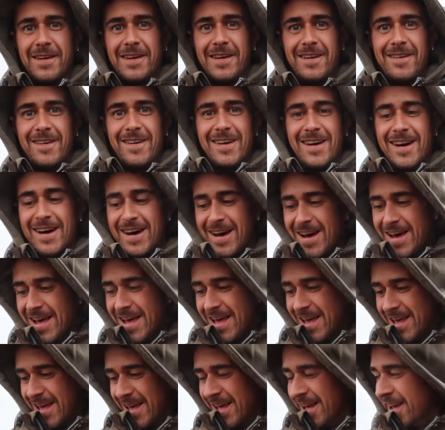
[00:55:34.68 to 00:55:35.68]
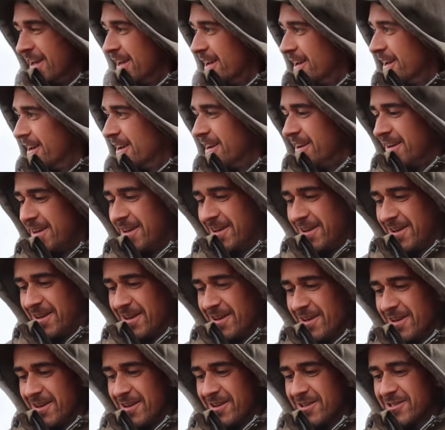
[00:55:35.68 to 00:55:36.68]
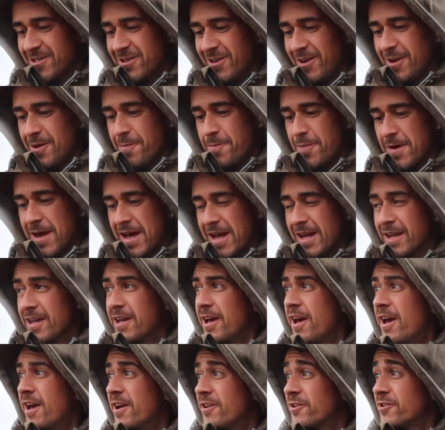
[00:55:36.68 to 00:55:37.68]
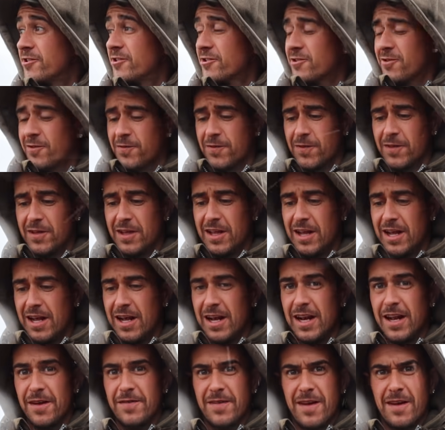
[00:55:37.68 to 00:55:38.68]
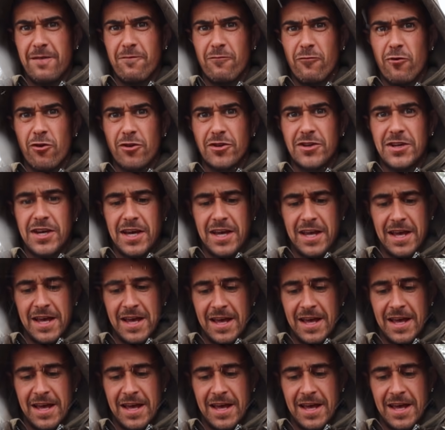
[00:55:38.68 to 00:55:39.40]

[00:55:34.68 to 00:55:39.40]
There we are. Solid bag, just off on the left hand rod.